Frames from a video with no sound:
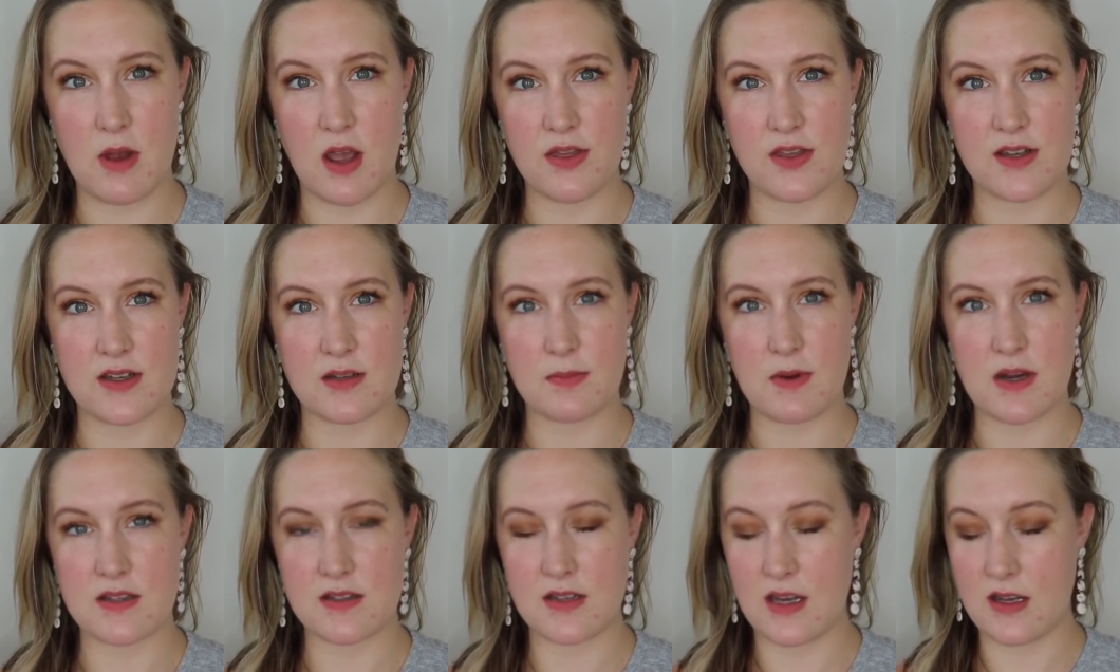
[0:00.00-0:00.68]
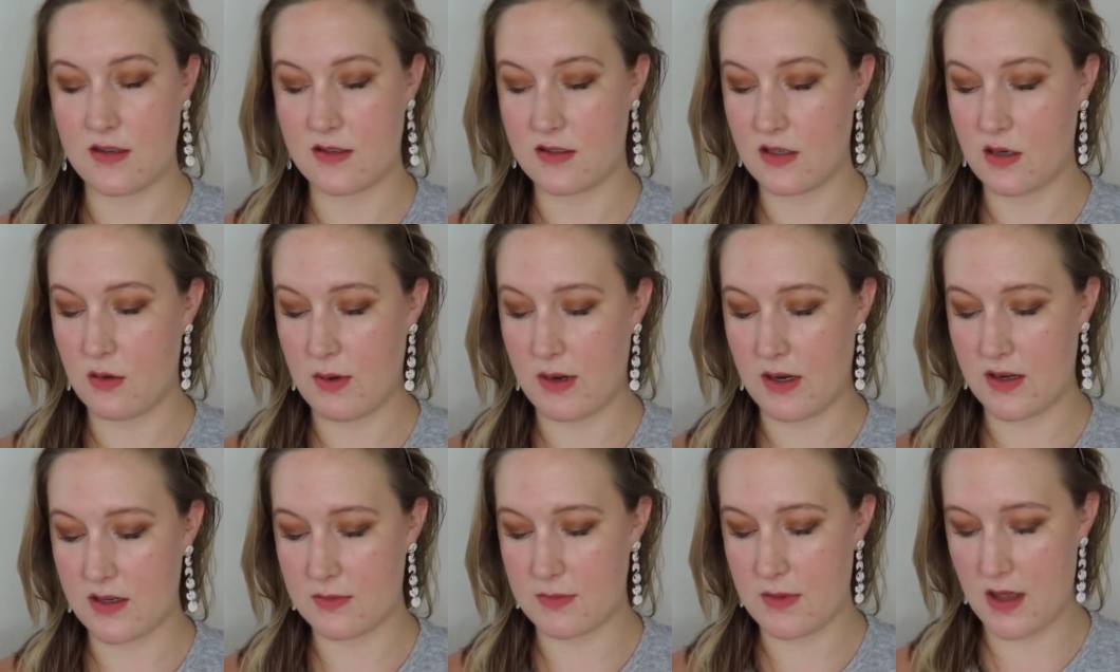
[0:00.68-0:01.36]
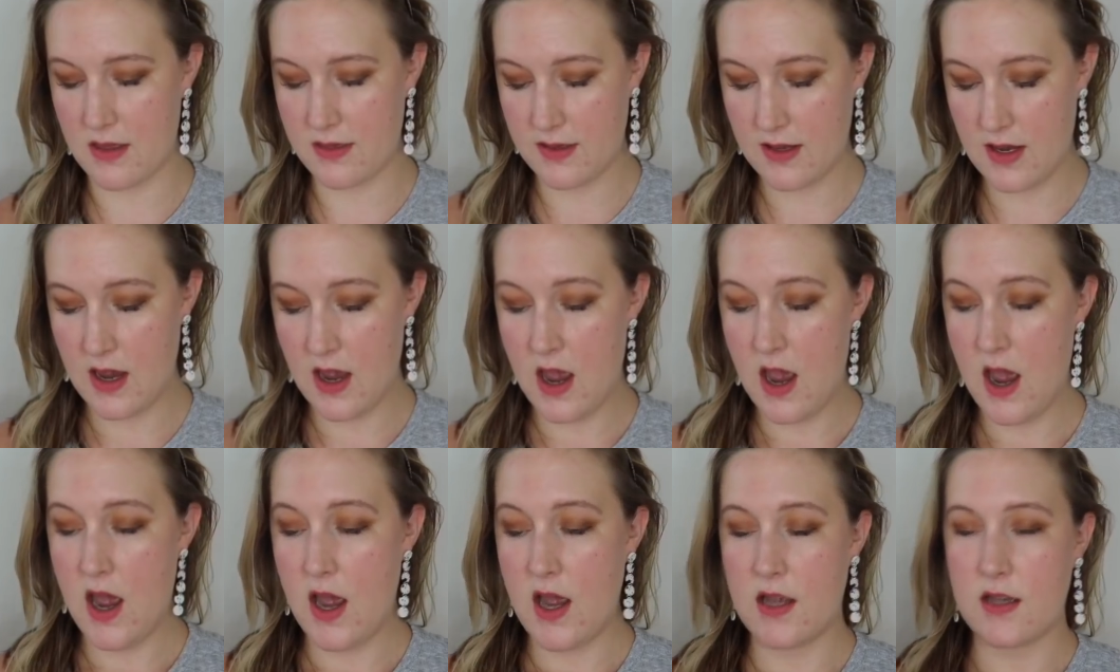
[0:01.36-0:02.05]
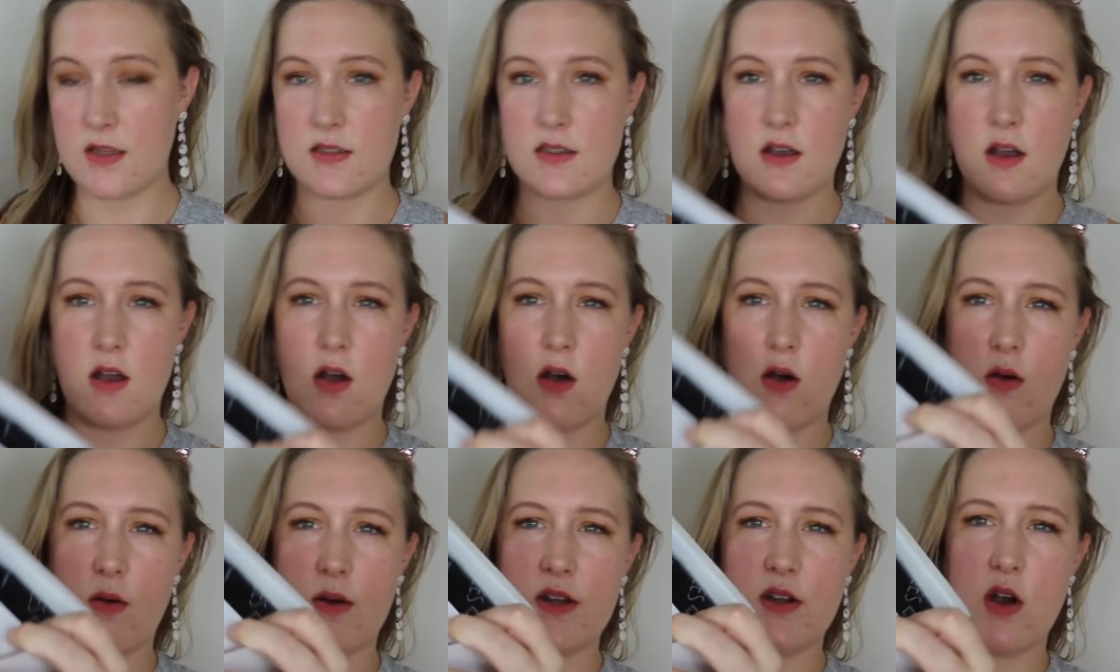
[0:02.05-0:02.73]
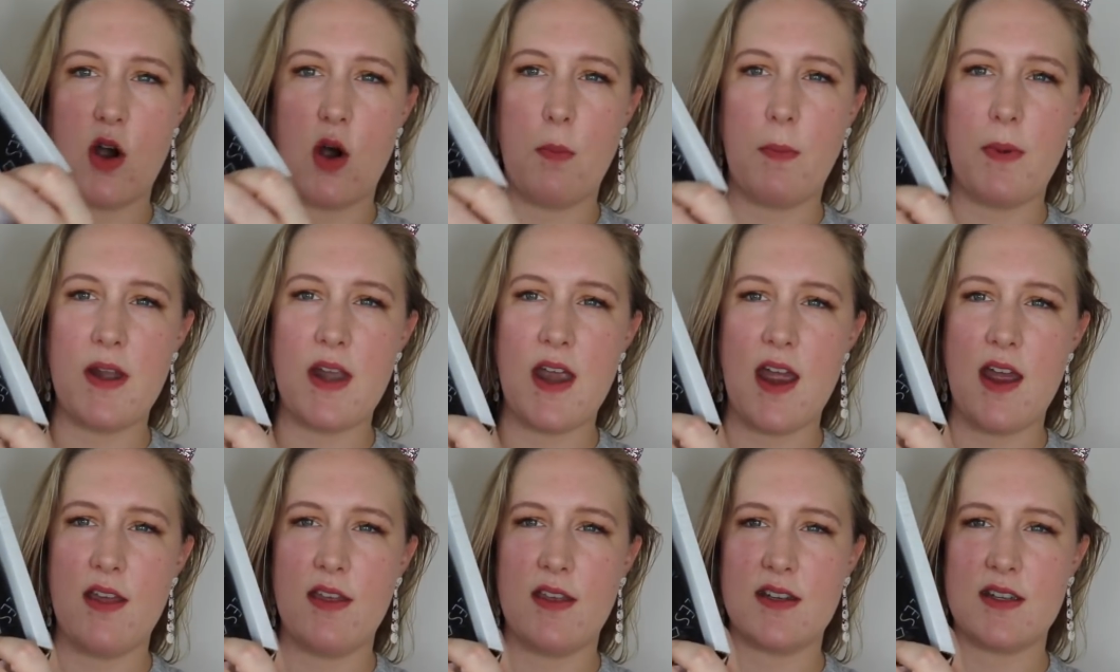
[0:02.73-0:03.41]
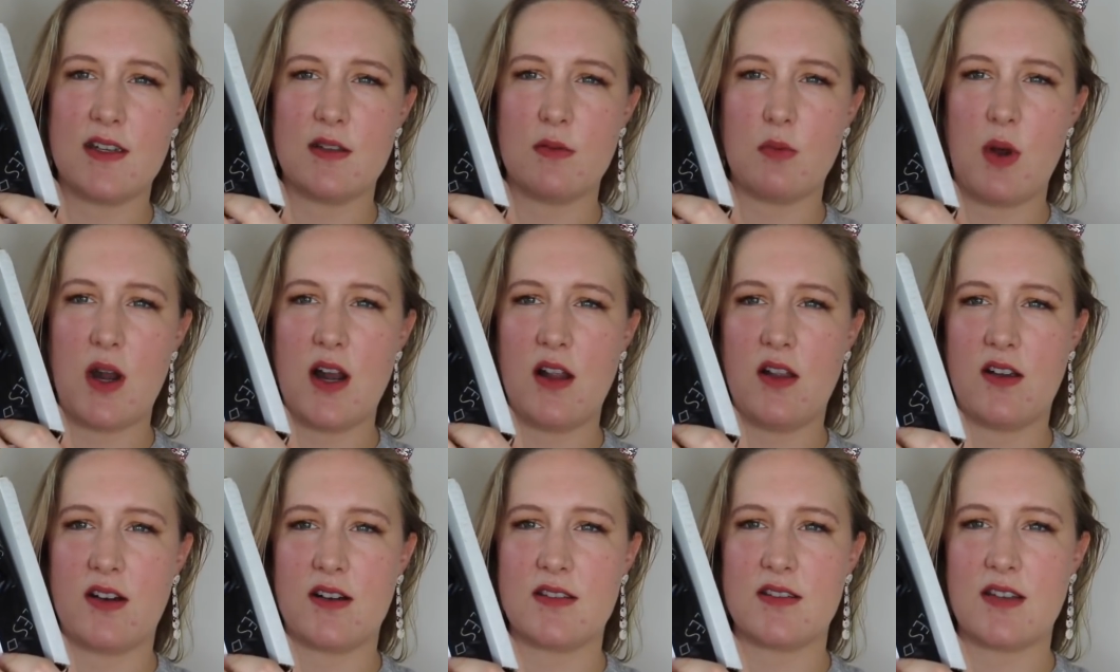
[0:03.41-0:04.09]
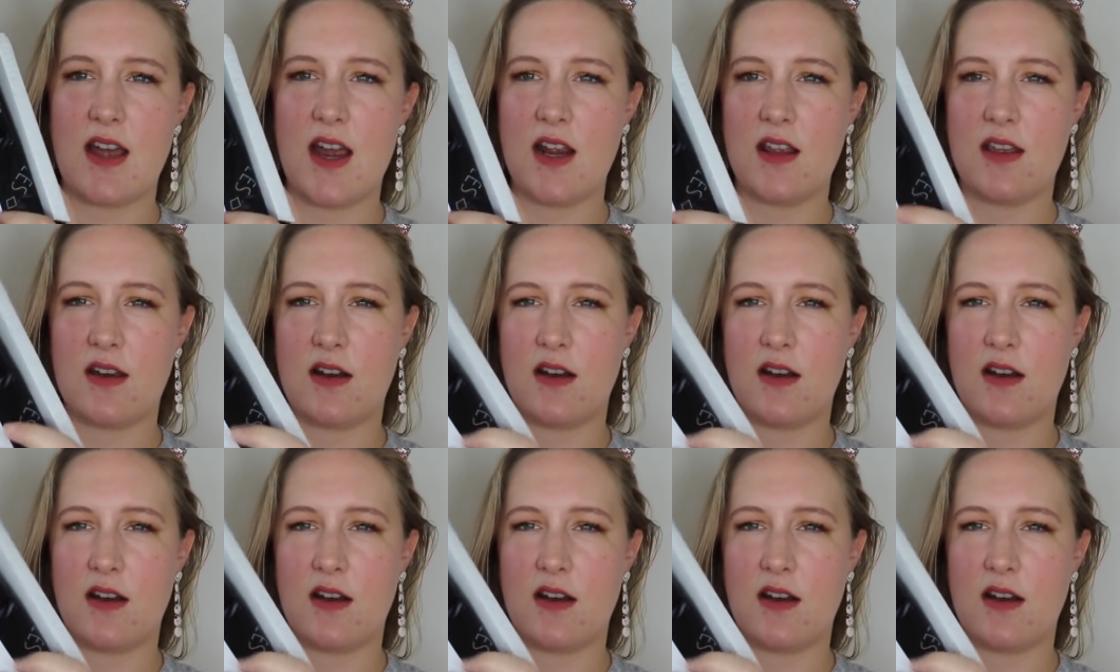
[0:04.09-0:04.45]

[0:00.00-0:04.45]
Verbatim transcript: month. It's Breast Cancer Awareness Month. So when you open it, this is what it looks like.